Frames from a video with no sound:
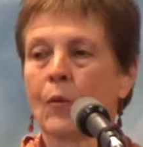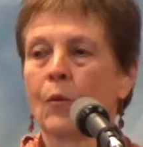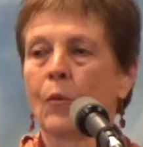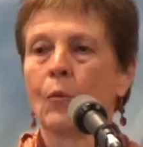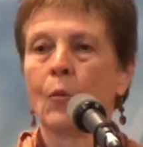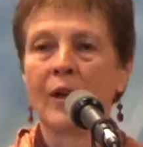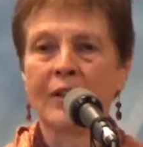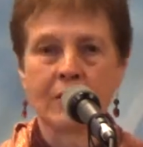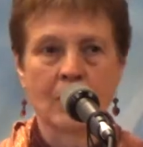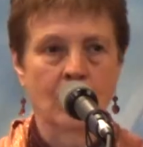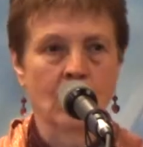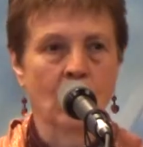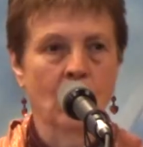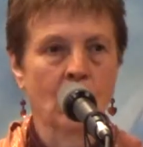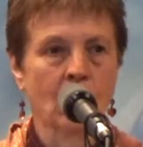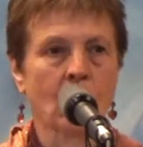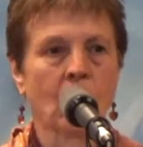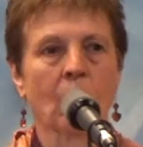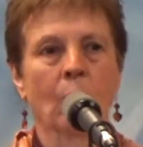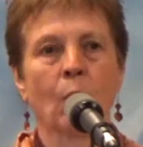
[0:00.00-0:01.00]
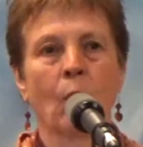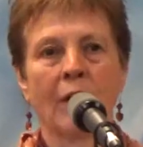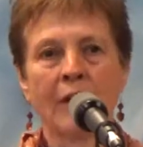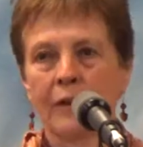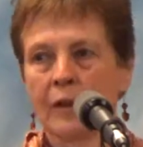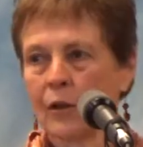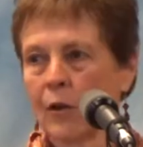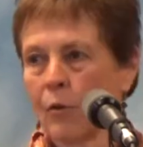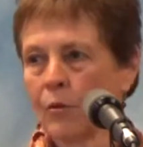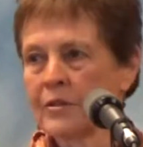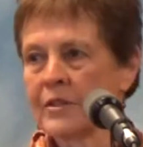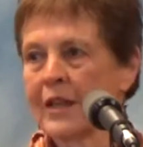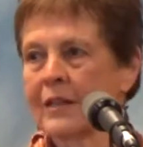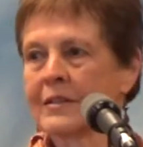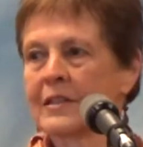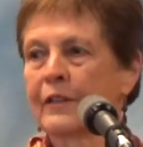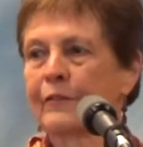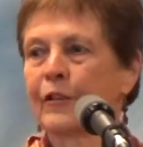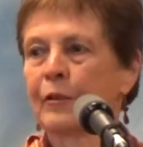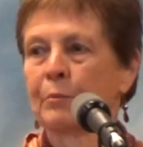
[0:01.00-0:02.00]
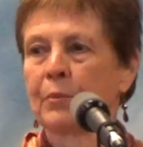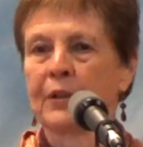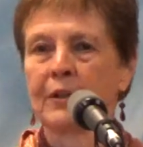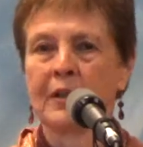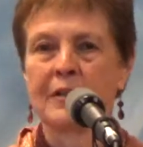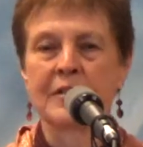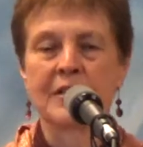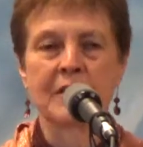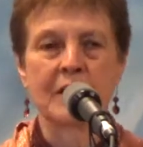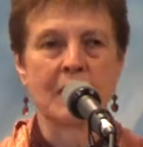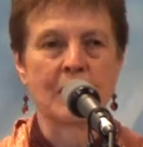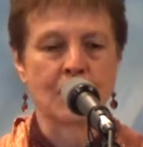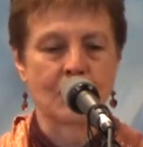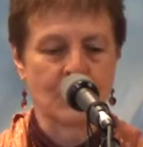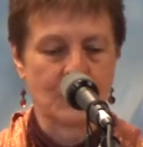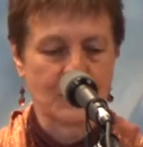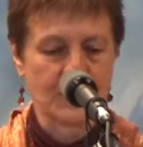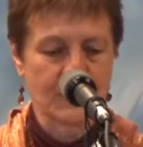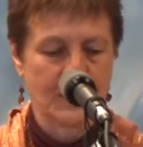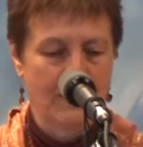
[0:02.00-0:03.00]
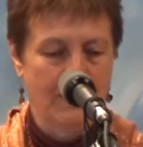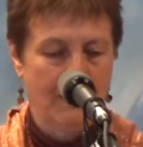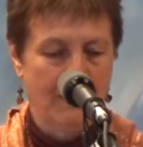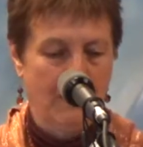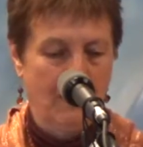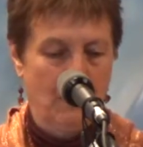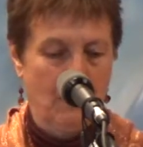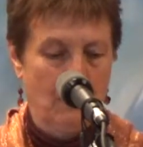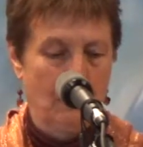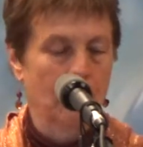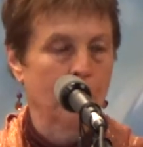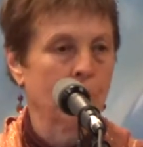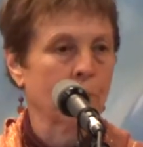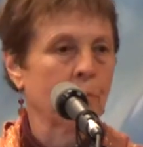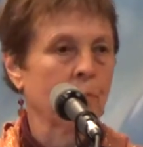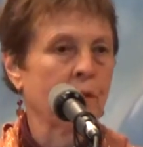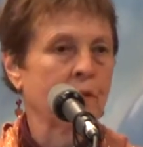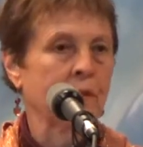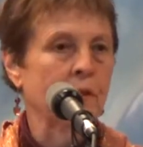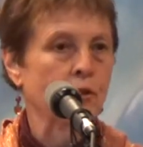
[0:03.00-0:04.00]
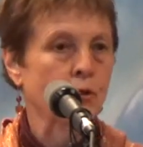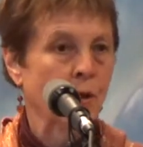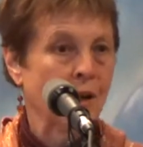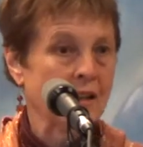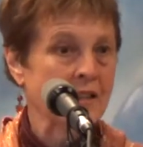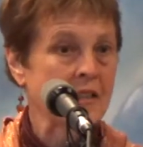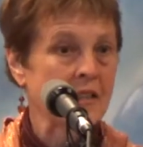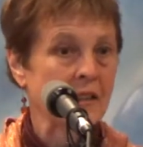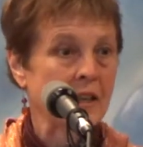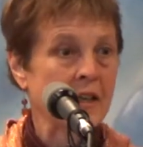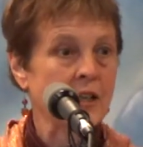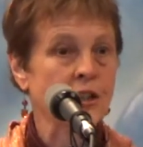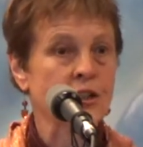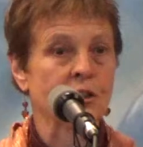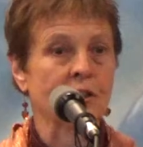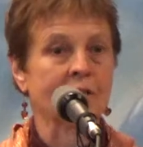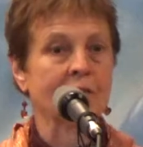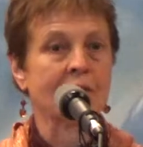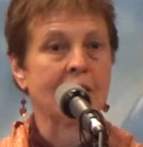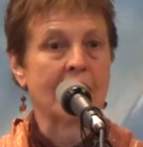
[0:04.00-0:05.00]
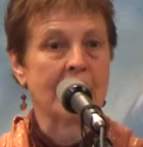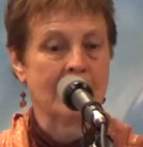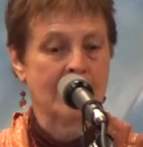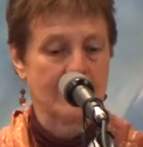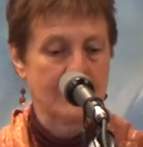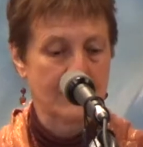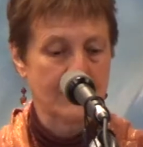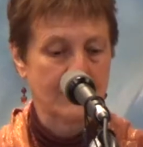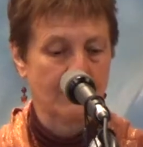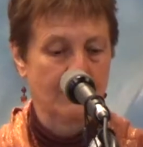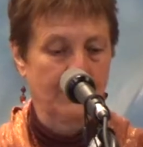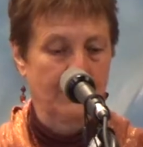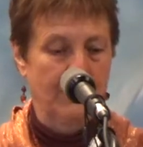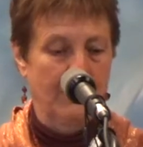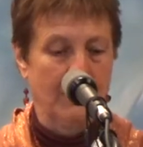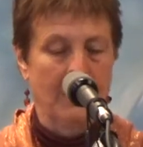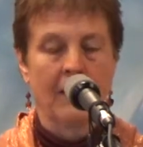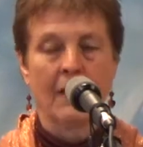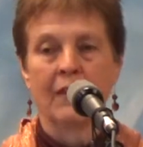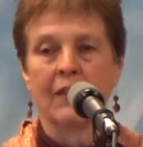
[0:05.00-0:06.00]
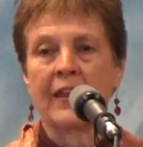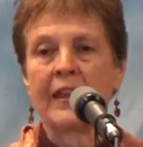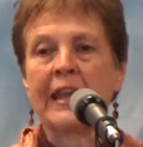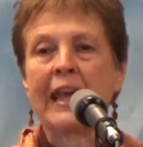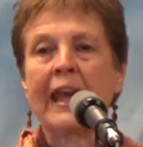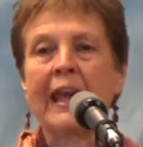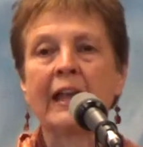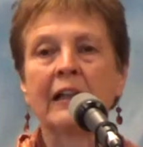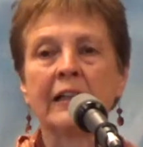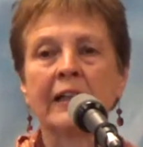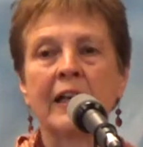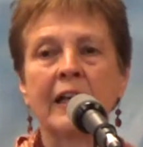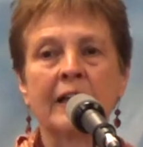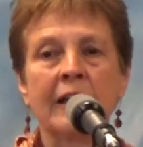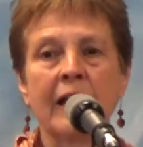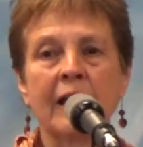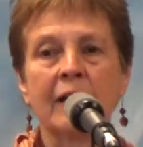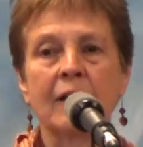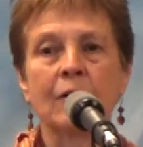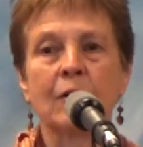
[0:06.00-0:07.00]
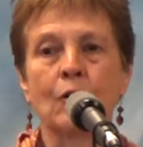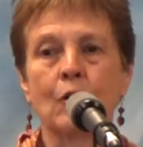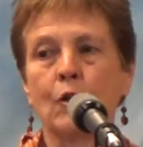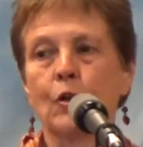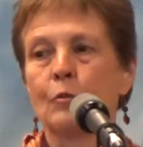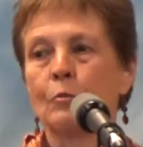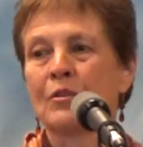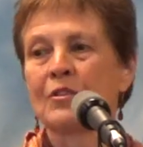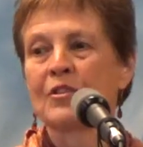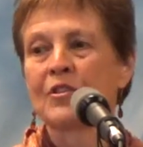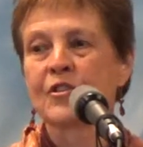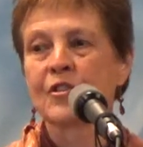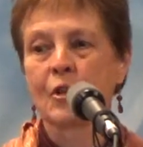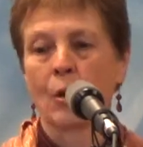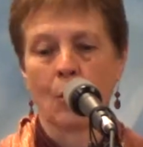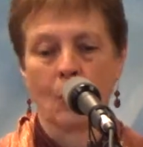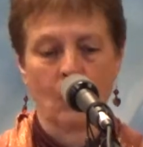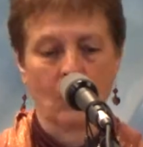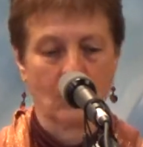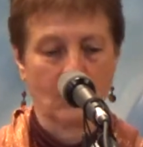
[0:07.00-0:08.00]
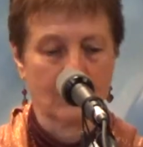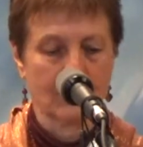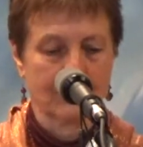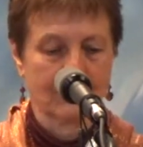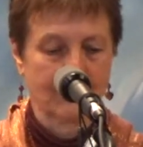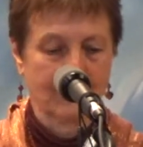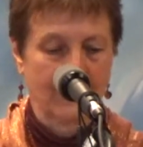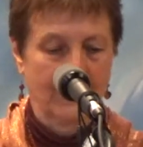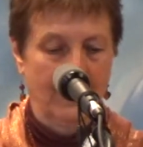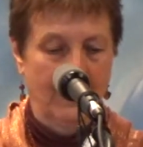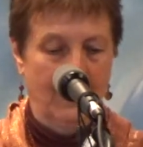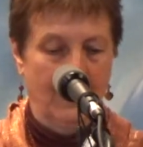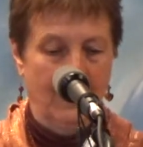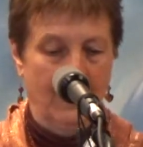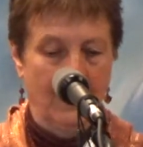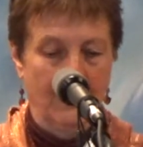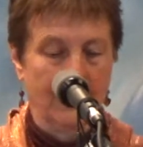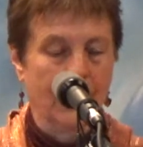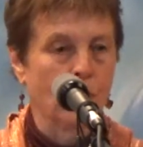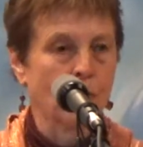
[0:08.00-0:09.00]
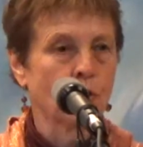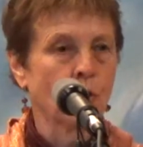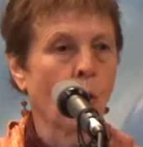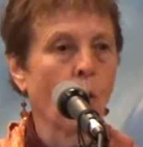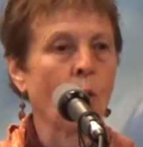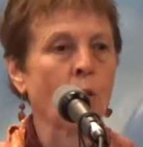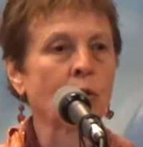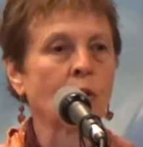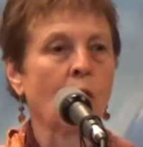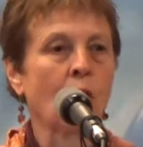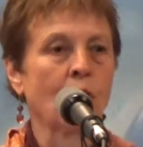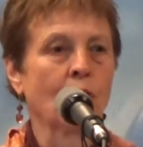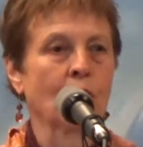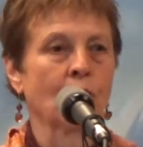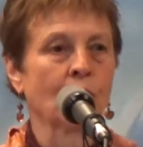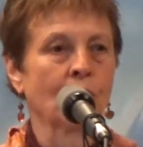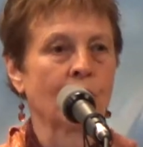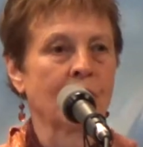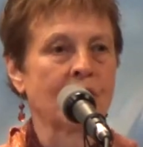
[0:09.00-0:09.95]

Wetiko, or Wendigo. It has different pronunciations, but the translation is the alienated human soul that no longer